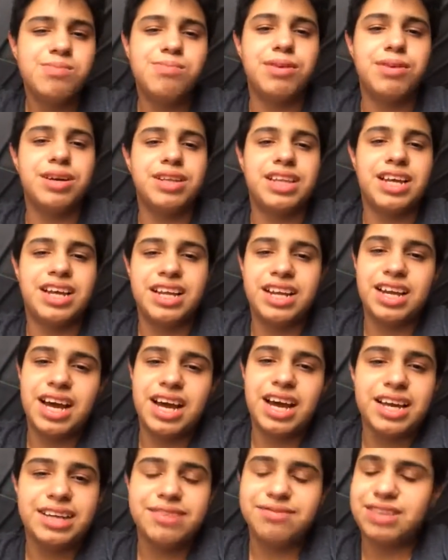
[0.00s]
But that
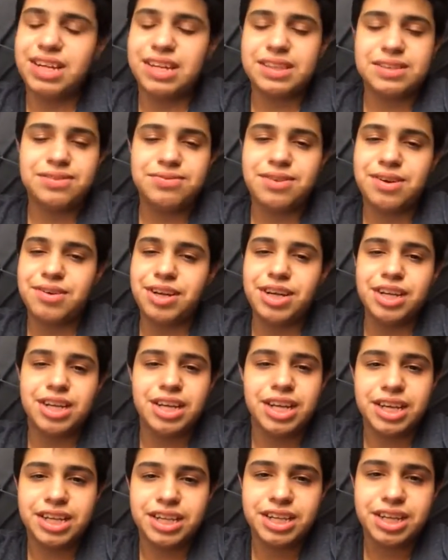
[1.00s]
I that's very
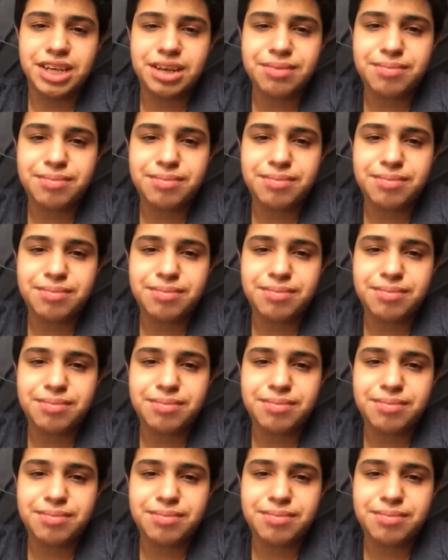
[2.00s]
unlikely.